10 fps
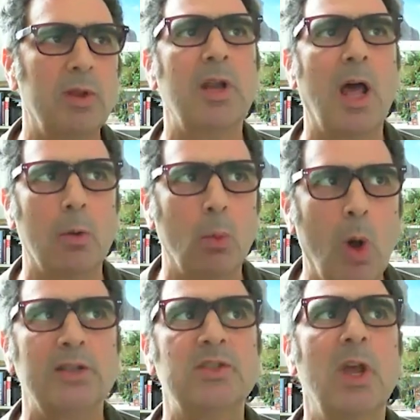not
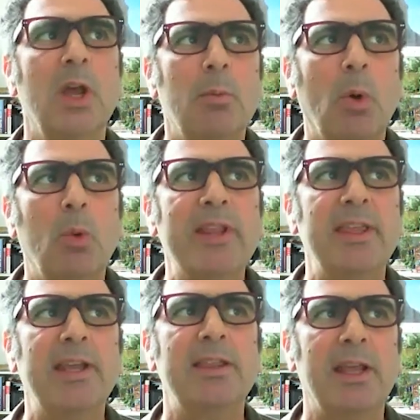once, but we
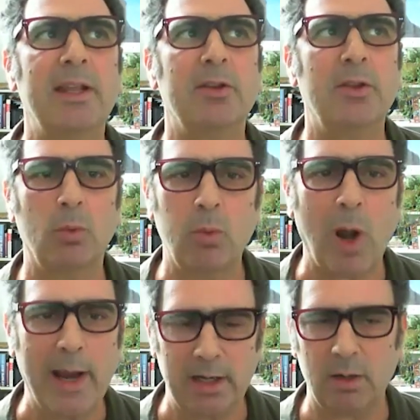think that the
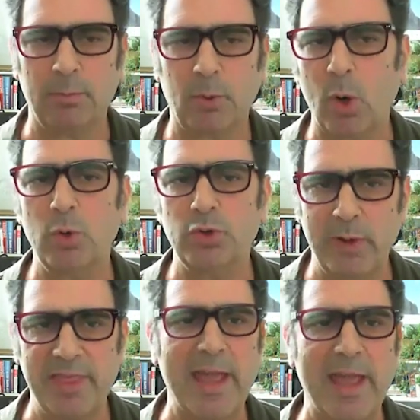right approach
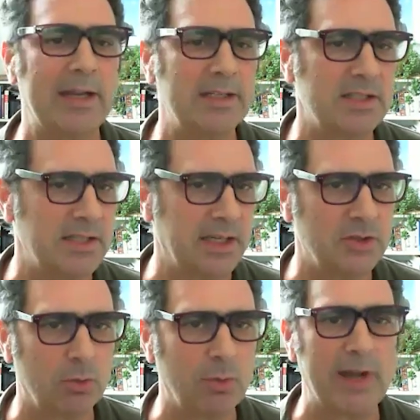with that is to
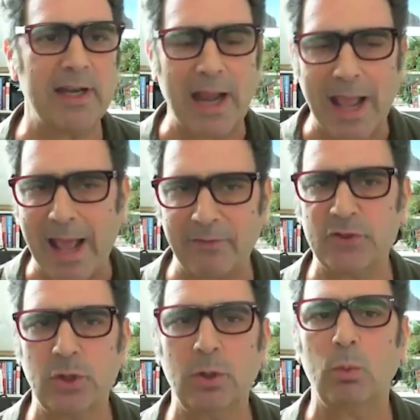integrate it
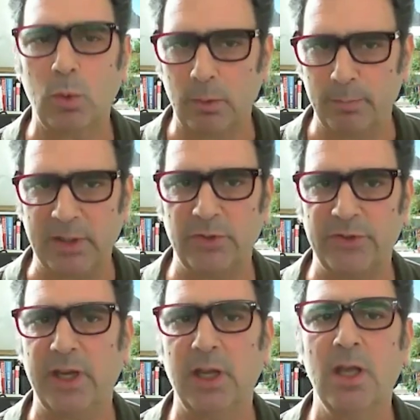after we're
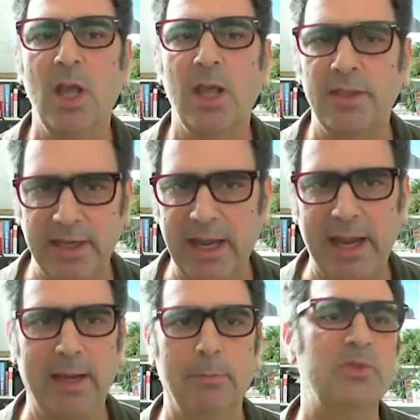building the
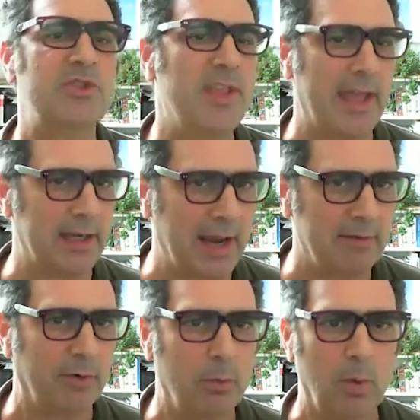games that
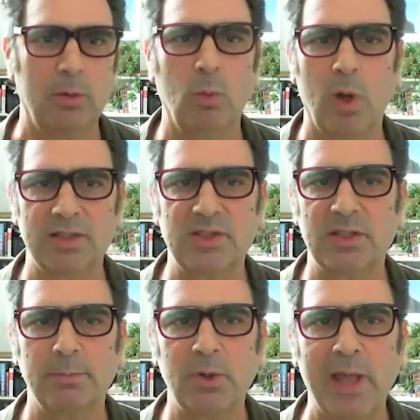everyone wants
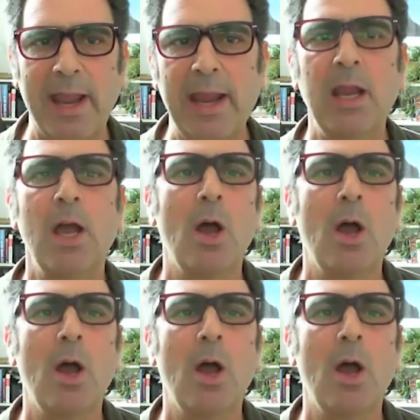to play,